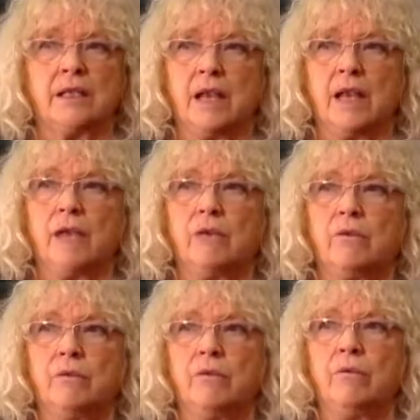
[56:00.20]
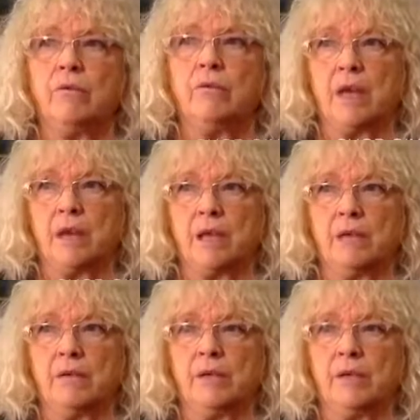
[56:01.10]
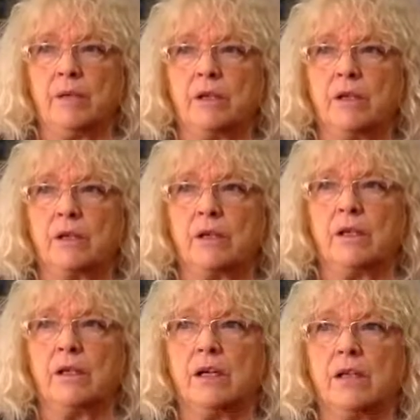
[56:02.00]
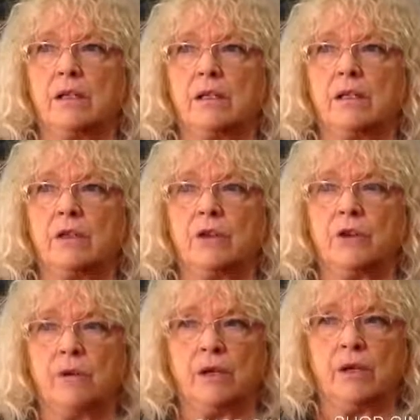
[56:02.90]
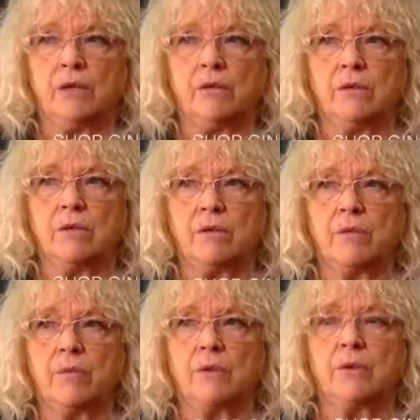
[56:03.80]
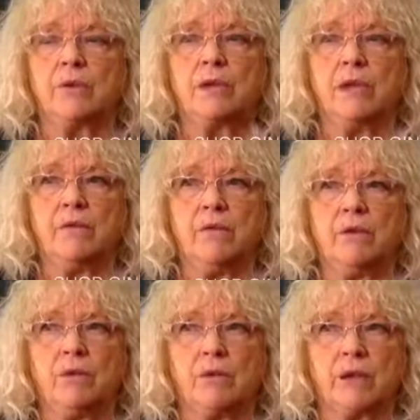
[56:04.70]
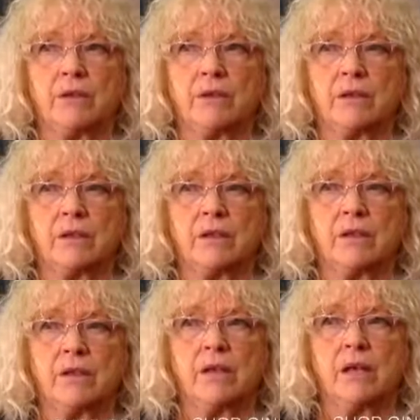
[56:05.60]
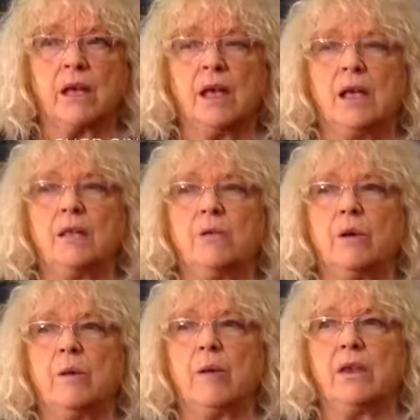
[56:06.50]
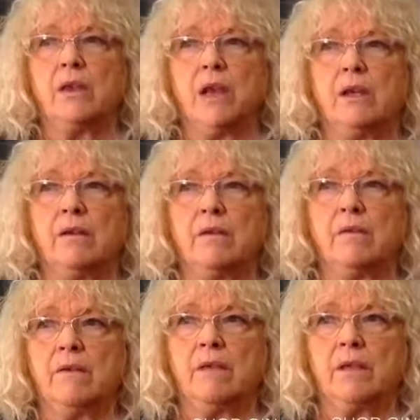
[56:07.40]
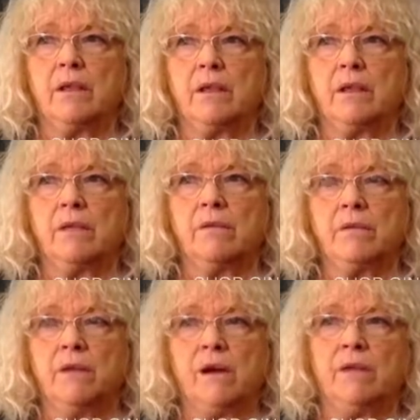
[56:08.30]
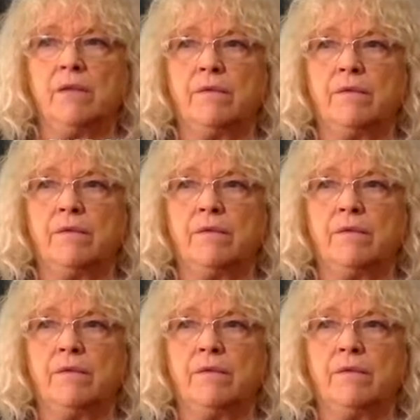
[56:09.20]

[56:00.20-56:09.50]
take you through that with me talking and showing you examples and giving you exercises to where by the end of the five